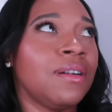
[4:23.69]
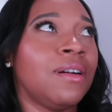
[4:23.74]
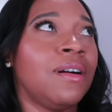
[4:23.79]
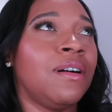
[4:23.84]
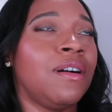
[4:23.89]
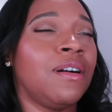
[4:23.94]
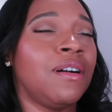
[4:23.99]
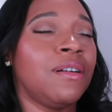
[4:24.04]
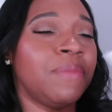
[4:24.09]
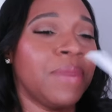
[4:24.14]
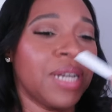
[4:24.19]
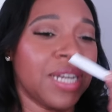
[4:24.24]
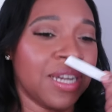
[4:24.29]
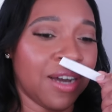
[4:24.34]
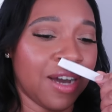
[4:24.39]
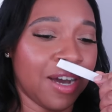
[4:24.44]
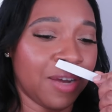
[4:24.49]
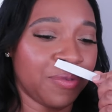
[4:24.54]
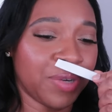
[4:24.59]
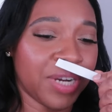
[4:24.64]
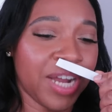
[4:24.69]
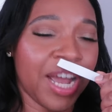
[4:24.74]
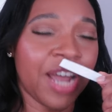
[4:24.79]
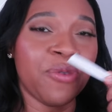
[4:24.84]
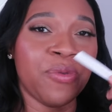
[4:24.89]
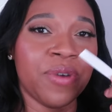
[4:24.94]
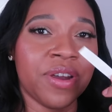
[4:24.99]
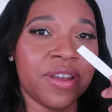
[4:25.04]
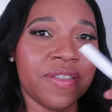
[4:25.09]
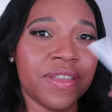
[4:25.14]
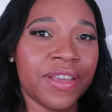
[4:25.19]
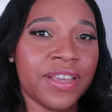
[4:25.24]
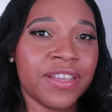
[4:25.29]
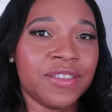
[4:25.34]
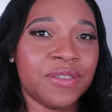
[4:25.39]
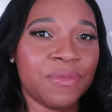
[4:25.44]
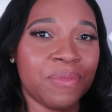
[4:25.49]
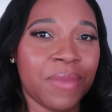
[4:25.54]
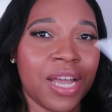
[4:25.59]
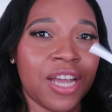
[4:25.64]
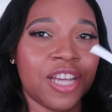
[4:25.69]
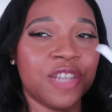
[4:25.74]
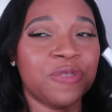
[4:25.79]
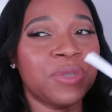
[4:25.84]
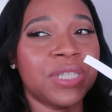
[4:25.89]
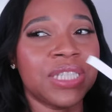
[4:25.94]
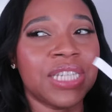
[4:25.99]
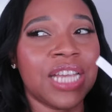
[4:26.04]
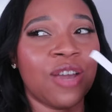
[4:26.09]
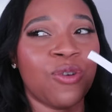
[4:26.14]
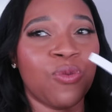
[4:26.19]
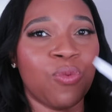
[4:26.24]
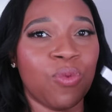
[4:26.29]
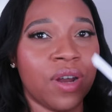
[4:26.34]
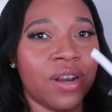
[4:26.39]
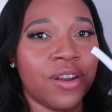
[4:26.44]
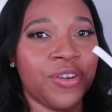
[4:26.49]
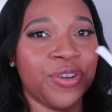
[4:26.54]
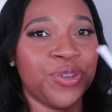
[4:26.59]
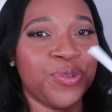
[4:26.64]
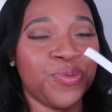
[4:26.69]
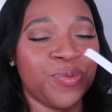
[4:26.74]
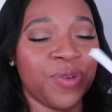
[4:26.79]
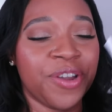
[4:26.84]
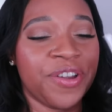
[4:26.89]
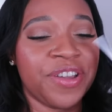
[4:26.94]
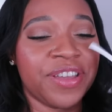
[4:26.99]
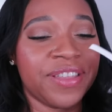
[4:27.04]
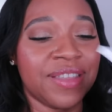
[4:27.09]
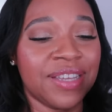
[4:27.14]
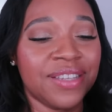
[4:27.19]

Oh my god, when I wear this, my husband's like, what are you wearing?